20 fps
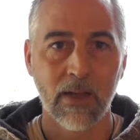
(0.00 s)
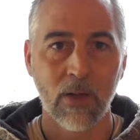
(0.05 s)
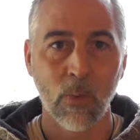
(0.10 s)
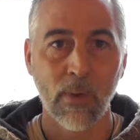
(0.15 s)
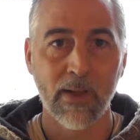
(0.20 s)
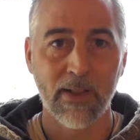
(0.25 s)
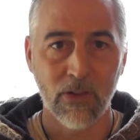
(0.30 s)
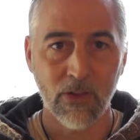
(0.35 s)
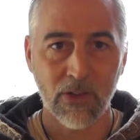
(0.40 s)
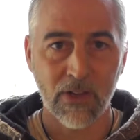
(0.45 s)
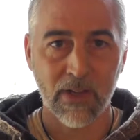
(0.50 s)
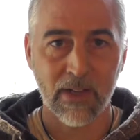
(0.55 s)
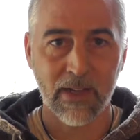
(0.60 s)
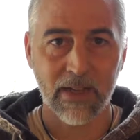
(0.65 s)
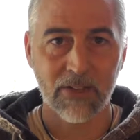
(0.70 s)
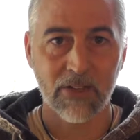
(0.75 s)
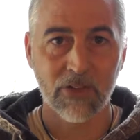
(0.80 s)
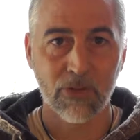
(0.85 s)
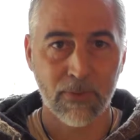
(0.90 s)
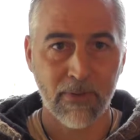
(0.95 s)
when looking
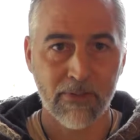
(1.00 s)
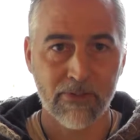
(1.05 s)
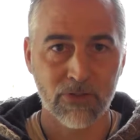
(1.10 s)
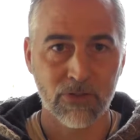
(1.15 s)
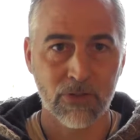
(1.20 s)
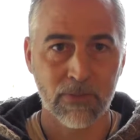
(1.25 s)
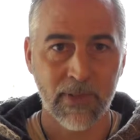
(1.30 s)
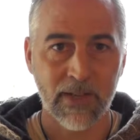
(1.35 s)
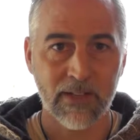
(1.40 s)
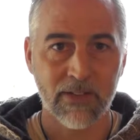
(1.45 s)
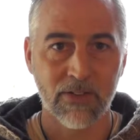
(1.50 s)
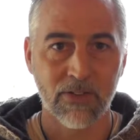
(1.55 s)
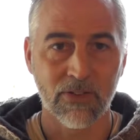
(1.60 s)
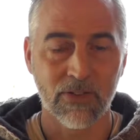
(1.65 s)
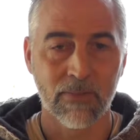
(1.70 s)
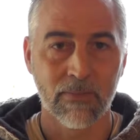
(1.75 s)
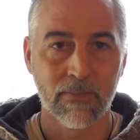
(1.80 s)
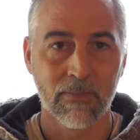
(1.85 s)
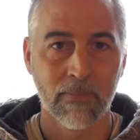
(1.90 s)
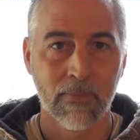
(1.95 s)
at spiritual matters
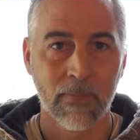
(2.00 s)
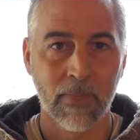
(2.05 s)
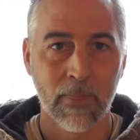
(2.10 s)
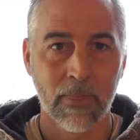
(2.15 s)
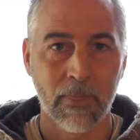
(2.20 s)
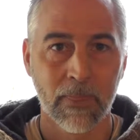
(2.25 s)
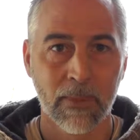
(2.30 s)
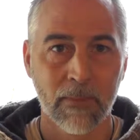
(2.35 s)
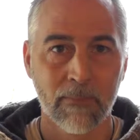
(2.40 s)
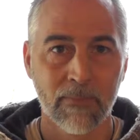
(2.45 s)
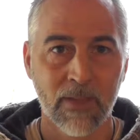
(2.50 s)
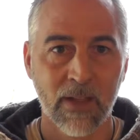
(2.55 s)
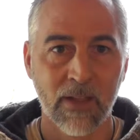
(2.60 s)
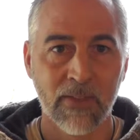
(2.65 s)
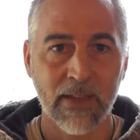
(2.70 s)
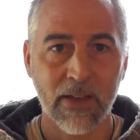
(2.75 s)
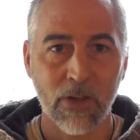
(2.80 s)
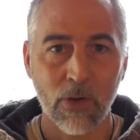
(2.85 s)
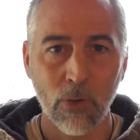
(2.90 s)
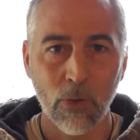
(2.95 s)

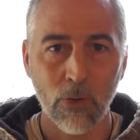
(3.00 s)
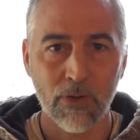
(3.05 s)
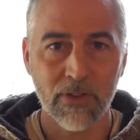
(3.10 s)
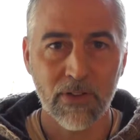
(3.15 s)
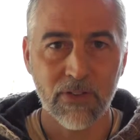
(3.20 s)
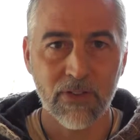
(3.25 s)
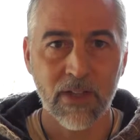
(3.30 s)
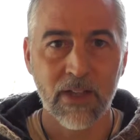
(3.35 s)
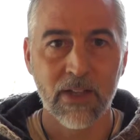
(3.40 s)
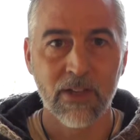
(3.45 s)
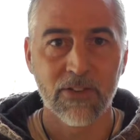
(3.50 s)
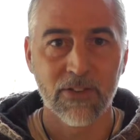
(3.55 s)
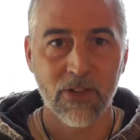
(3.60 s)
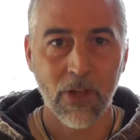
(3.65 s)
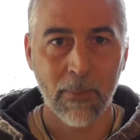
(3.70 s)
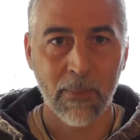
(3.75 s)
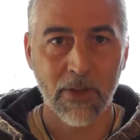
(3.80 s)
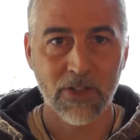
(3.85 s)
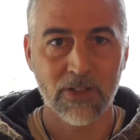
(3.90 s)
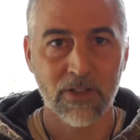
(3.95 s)
that causes so
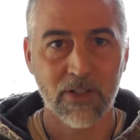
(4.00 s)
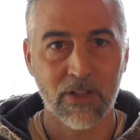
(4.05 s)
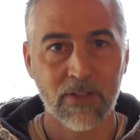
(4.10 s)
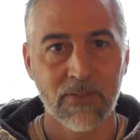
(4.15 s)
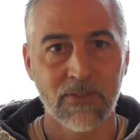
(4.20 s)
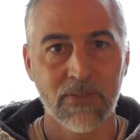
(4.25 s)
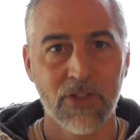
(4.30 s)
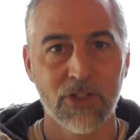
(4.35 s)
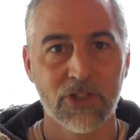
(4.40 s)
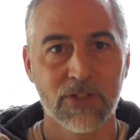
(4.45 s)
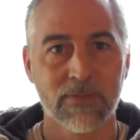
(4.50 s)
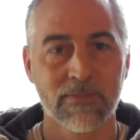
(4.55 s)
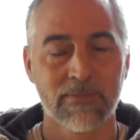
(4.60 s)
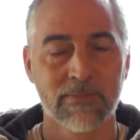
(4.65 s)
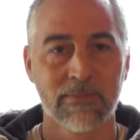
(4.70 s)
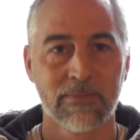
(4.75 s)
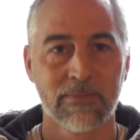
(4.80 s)
much of the confusion.